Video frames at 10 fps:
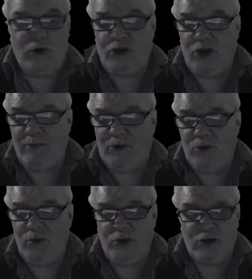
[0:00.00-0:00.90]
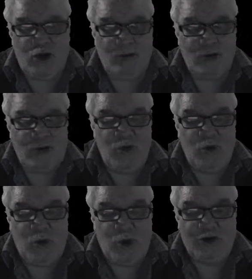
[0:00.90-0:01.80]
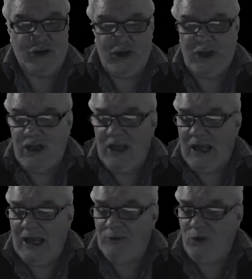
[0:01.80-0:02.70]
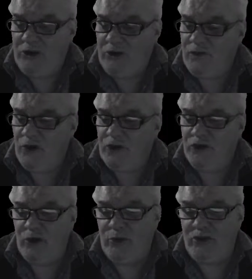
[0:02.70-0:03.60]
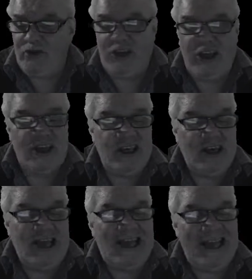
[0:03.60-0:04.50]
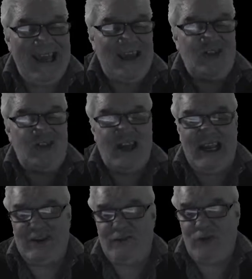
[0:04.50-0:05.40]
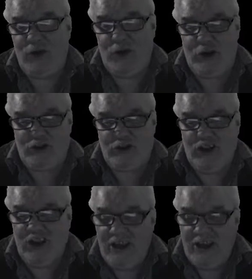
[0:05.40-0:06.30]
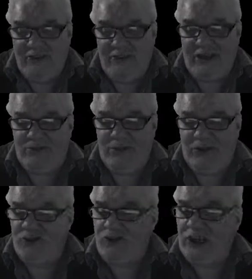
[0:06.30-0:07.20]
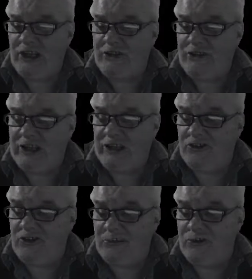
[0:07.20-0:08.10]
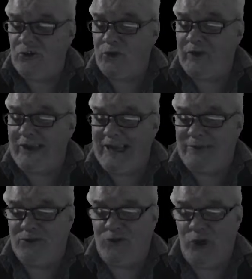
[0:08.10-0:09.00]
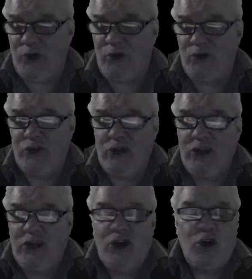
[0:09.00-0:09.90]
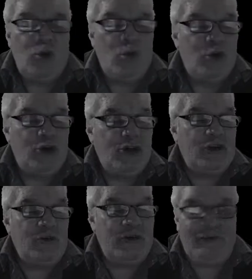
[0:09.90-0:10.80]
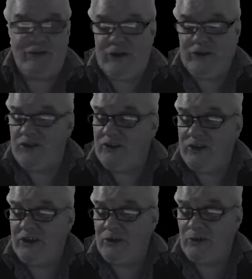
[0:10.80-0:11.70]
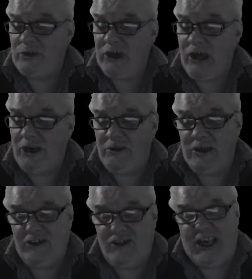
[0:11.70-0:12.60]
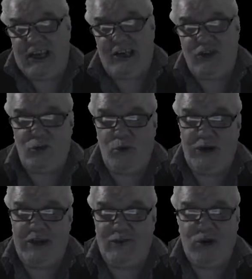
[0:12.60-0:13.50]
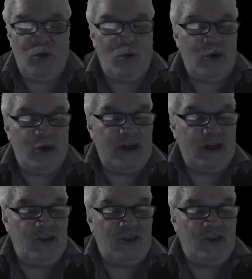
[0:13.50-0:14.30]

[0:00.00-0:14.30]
0, 0, what you've got to do is key in a hashtag first, and that must tell it that it's some sort of absolute coordinate reference, and then it'll go exactly to whatever coordinate you